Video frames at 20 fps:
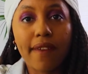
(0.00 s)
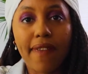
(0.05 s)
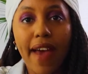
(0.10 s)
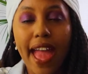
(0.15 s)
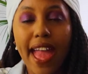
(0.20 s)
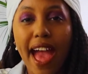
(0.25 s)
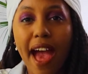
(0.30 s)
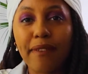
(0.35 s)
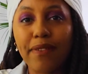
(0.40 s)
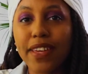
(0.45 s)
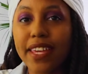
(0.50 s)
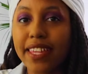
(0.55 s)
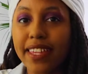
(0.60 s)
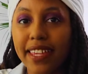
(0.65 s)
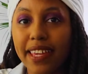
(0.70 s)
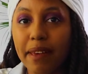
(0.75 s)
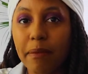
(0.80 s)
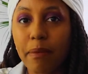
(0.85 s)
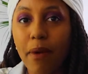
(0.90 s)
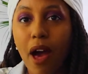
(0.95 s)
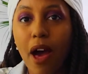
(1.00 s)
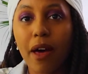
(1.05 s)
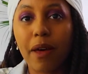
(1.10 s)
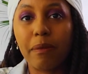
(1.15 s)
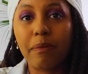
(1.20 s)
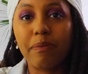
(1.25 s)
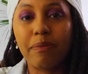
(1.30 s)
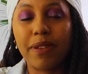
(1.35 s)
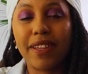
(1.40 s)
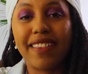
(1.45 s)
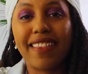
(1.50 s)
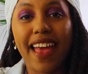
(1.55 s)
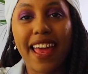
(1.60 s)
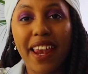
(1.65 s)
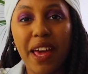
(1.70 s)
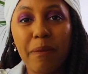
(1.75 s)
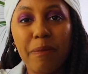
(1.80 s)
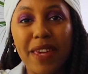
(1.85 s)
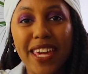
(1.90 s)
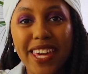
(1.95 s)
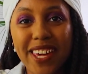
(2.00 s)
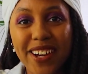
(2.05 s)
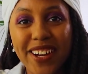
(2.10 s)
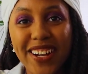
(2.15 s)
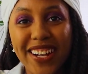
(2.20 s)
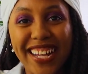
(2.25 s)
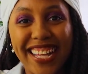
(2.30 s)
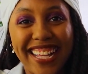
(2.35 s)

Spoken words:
If I have a clip, I'll put that up here.